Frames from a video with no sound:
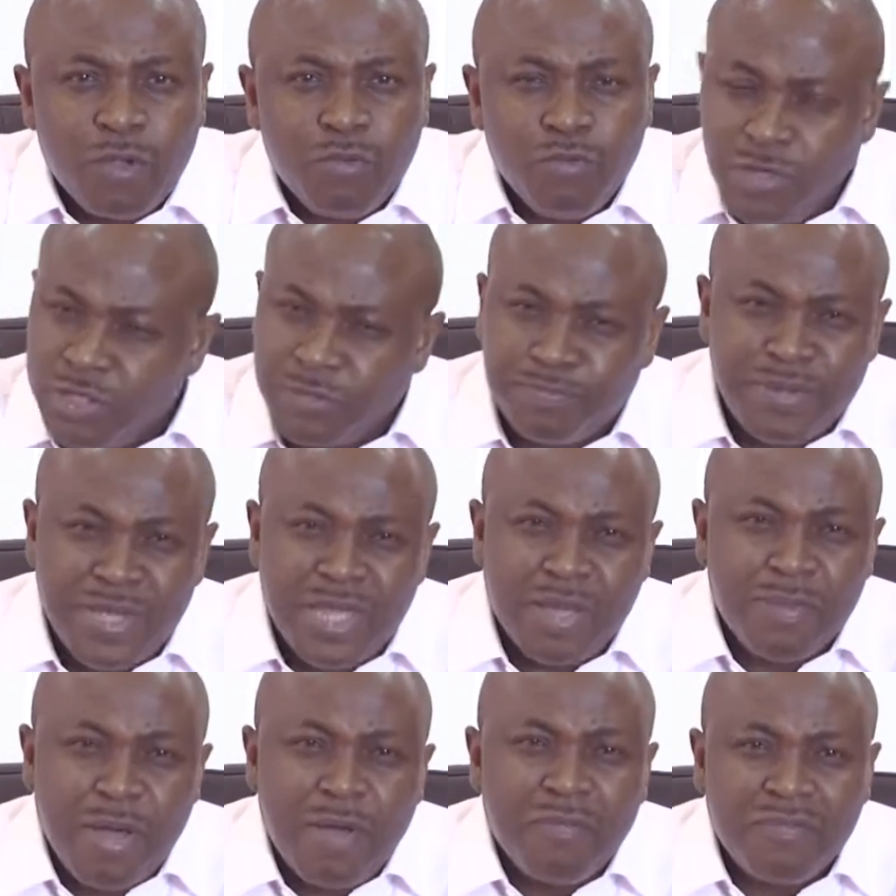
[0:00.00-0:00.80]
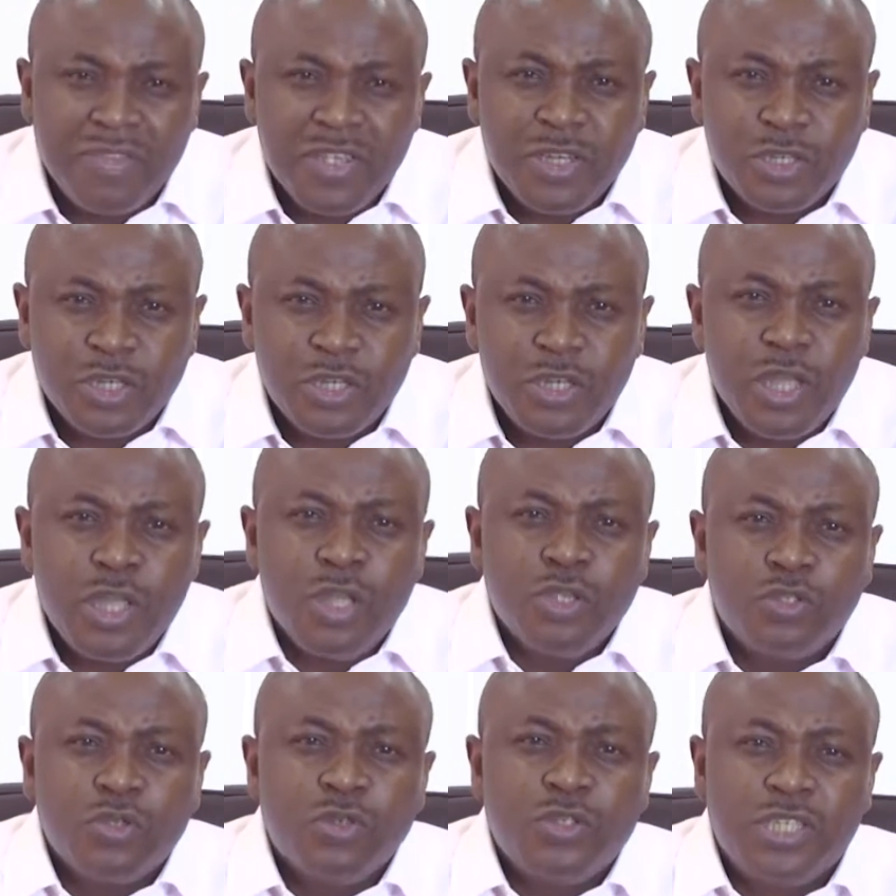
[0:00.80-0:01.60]
We speak about
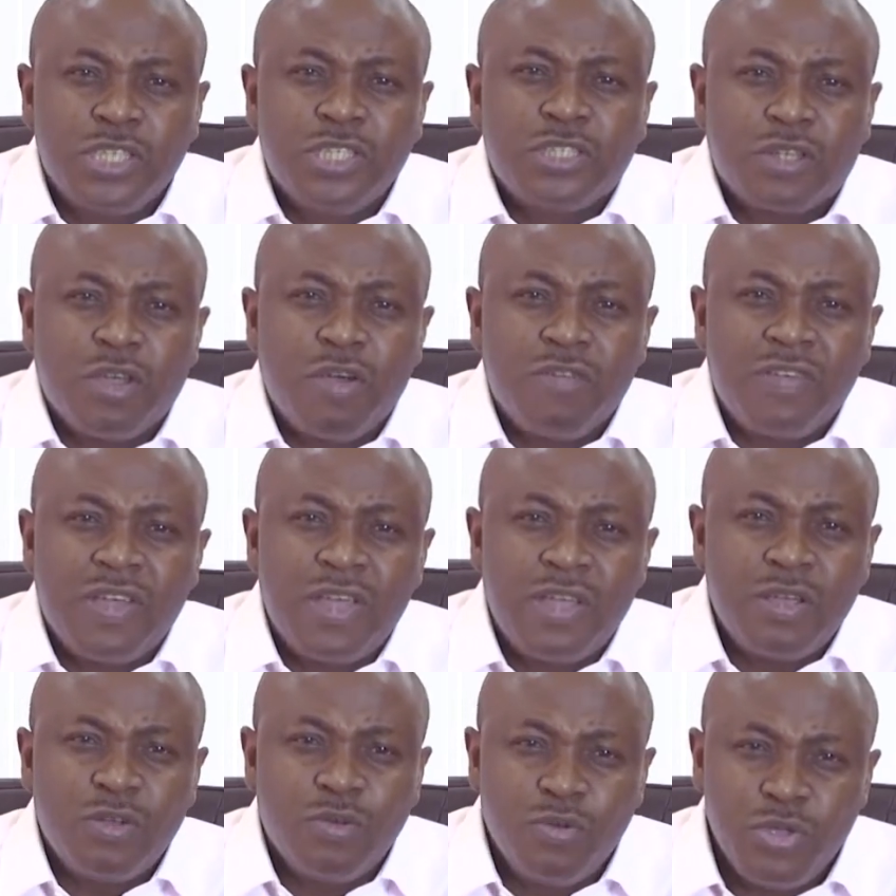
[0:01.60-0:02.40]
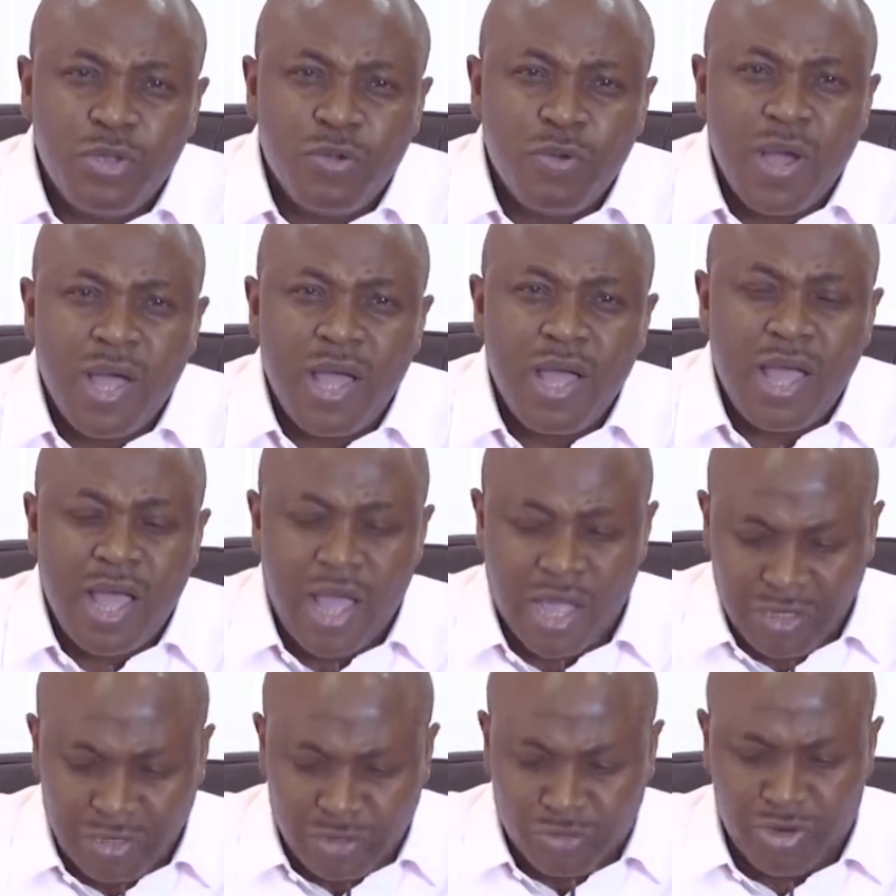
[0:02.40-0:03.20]
vision. So discover who you are
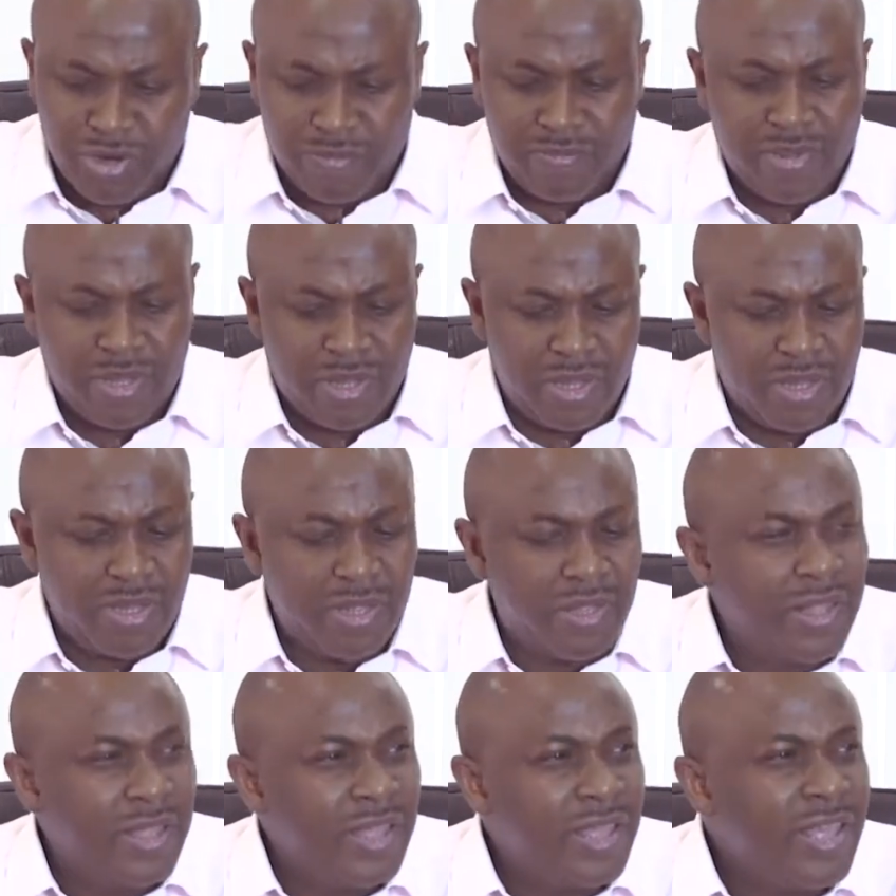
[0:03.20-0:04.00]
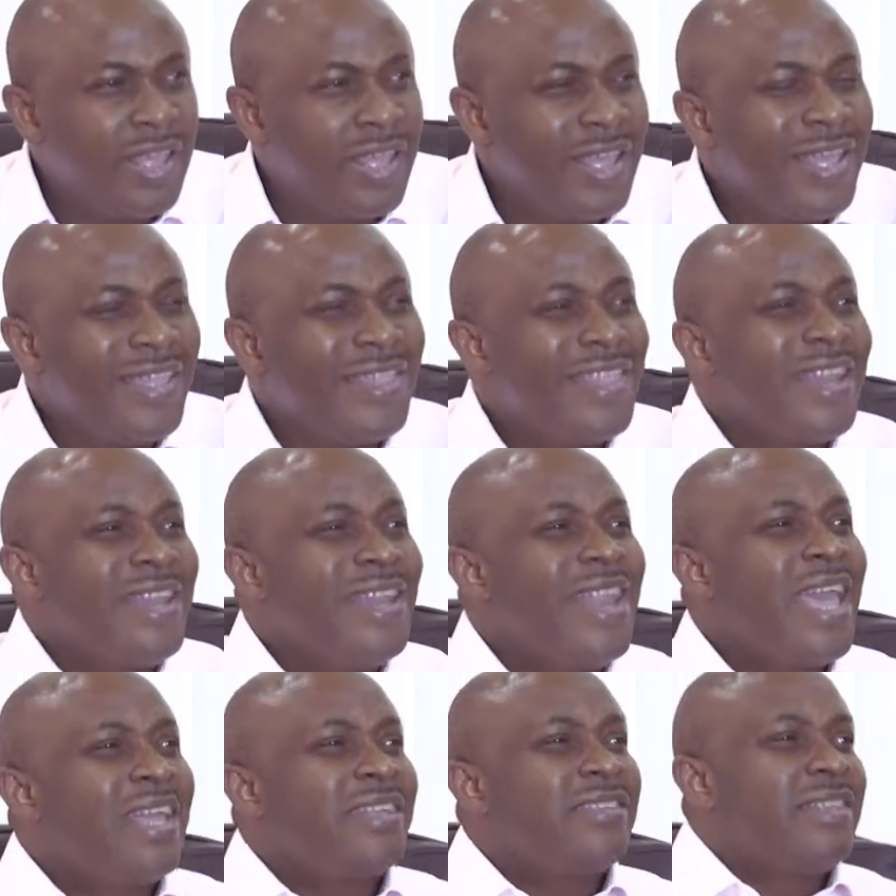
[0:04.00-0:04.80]
and dream. The
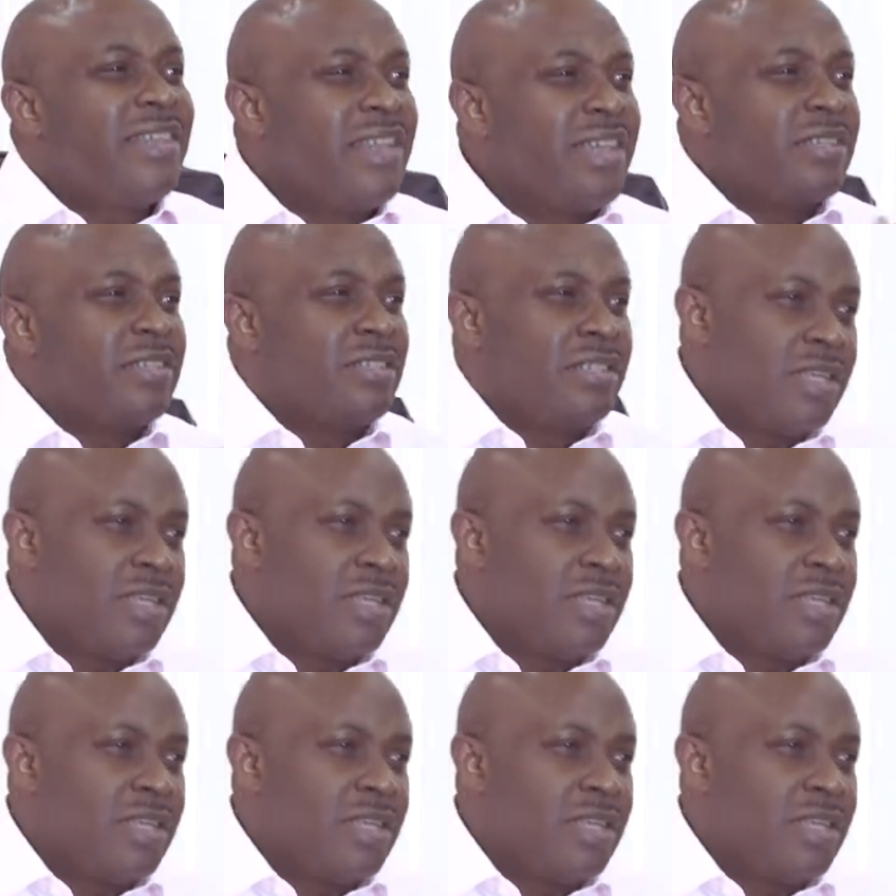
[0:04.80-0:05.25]
next thing is